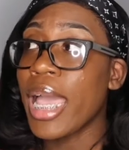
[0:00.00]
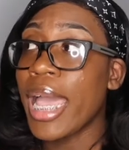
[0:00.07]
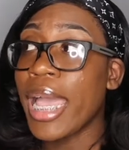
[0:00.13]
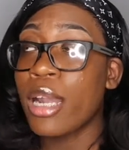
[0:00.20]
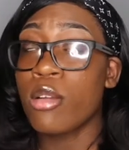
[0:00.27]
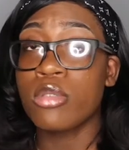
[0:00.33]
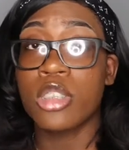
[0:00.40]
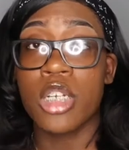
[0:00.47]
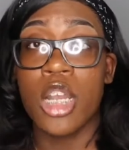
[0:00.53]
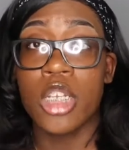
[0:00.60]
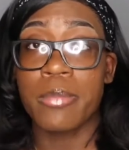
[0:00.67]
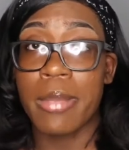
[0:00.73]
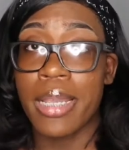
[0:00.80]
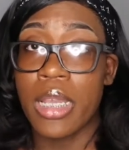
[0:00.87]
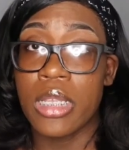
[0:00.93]
i don't
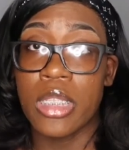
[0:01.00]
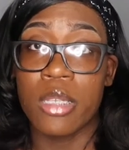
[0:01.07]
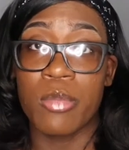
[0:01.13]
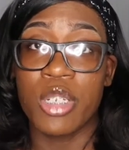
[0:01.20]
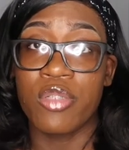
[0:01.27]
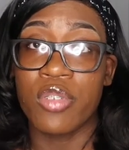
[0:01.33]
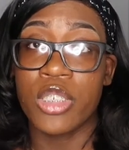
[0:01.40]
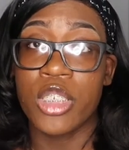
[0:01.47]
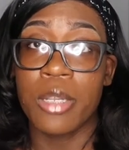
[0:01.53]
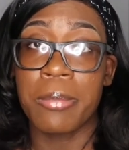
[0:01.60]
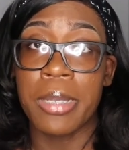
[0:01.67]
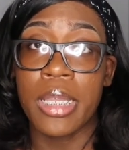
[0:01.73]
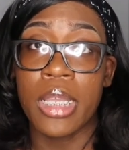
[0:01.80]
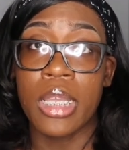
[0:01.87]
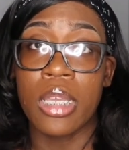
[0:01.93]
charge my customers for
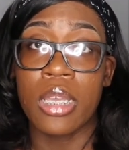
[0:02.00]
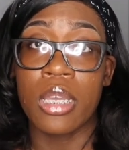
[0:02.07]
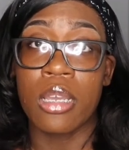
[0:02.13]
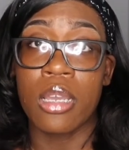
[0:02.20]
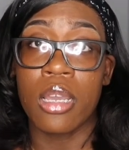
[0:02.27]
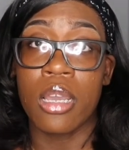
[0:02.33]
shipping